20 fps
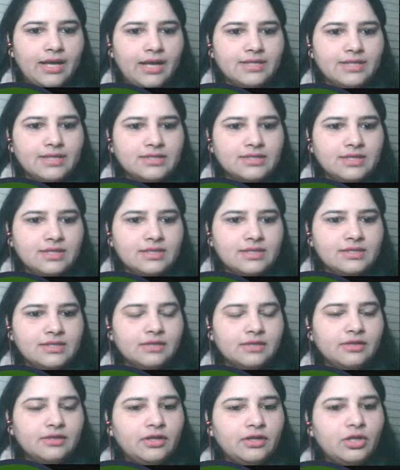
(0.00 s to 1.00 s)
Next is
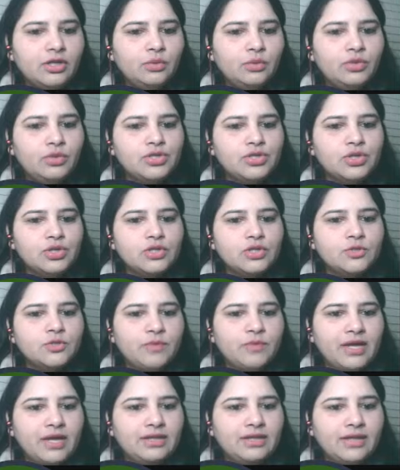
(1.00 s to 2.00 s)
certain individuals
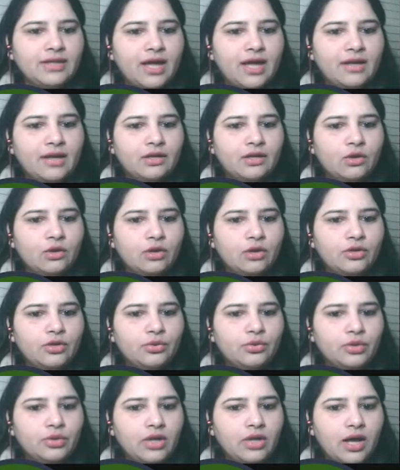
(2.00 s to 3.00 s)
opine that in order
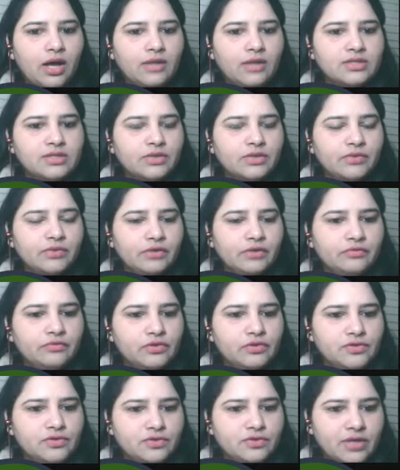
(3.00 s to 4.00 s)
to enhance a
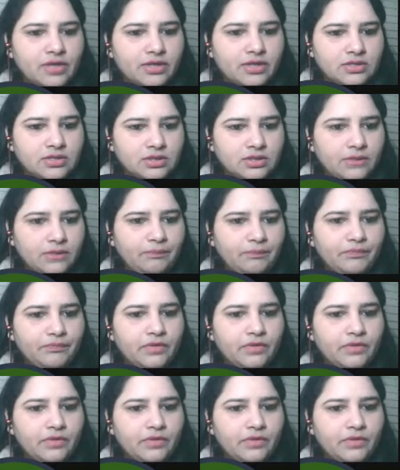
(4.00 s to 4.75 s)
grateful society,